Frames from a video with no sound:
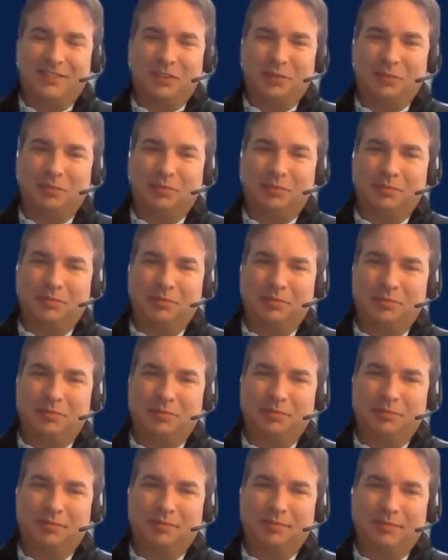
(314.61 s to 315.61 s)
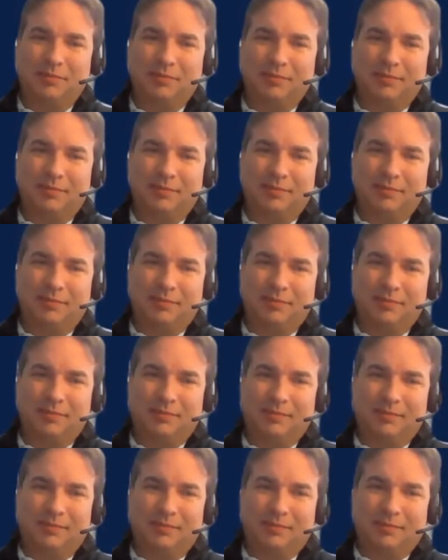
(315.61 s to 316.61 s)

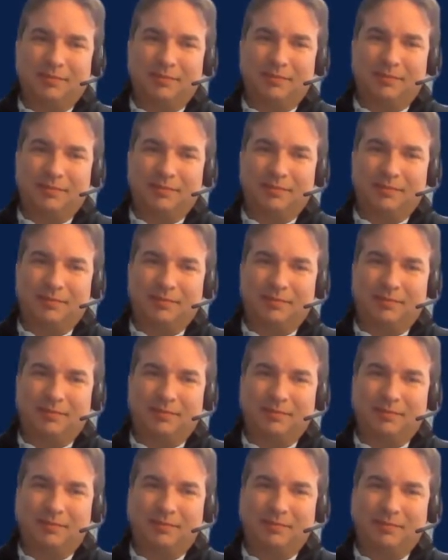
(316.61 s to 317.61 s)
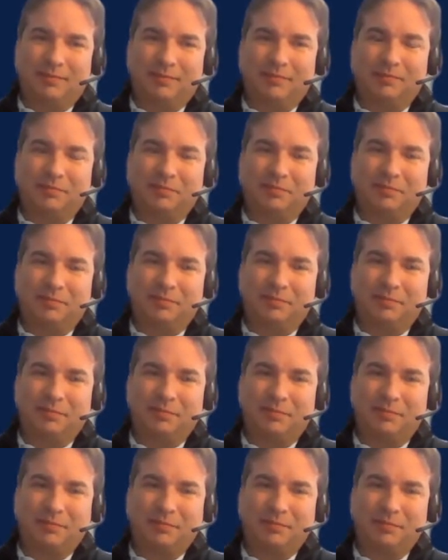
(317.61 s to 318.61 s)

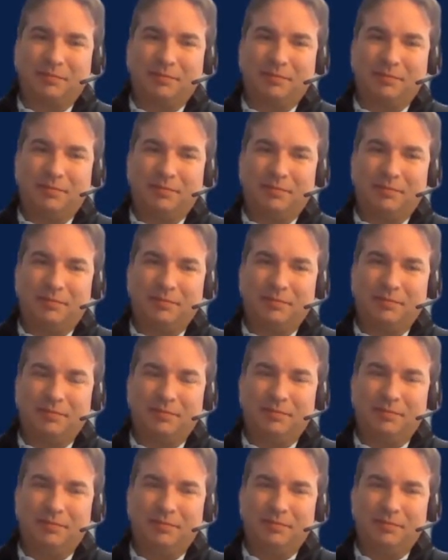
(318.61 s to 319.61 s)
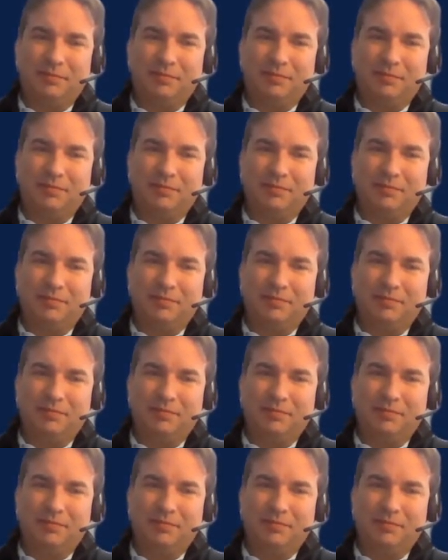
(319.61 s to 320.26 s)
(not speaking)